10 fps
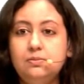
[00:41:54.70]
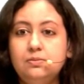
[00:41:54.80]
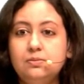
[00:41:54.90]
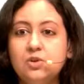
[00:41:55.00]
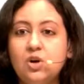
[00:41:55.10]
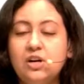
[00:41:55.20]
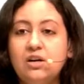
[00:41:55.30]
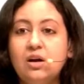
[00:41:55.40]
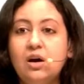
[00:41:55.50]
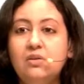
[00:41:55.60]
All right,
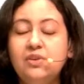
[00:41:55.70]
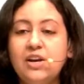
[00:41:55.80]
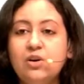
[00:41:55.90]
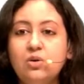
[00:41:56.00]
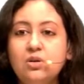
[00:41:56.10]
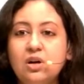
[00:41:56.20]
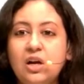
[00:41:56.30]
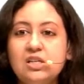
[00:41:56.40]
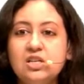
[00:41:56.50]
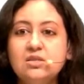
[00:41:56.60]
very good.
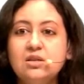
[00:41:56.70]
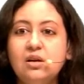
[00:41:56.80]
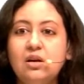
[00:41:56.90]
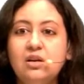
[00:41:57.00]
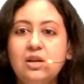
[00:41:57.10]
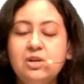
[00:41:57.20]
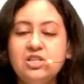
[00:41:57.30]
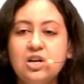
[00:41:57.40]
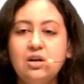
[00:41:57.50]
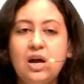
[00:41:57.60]
HS,
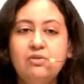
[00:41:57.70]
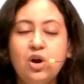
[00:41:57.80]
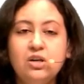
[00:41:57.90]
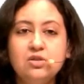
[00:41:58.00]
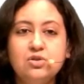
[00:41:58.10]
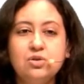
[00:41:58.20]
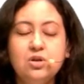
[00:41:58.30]
Nimisha, have you understood?